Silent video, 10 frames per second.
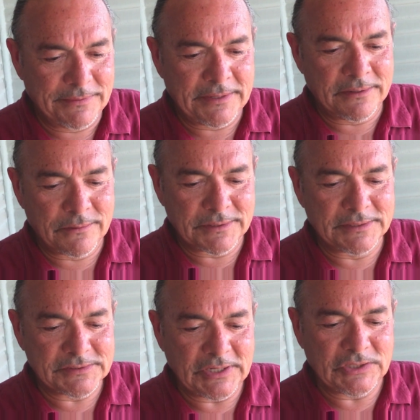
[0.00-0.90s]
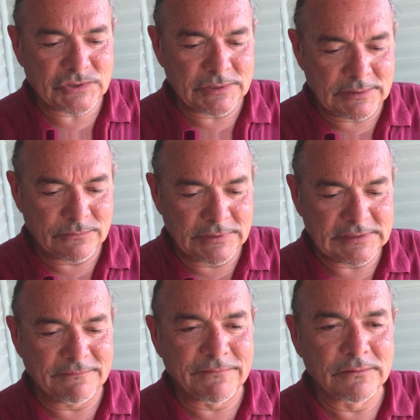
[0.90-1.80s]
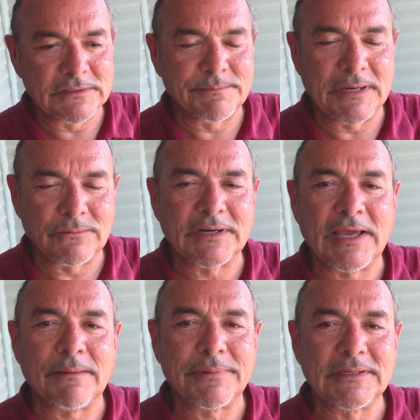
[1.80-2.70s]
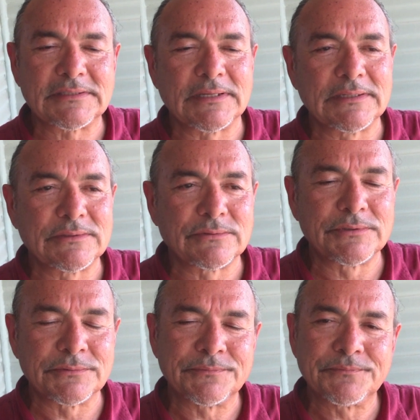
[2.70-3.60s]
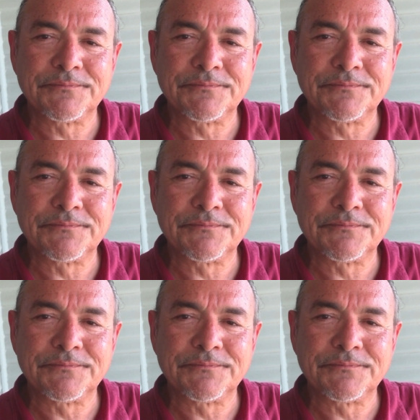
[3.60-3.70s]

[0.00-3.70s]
their organization was influenced by what happened in San Antonio.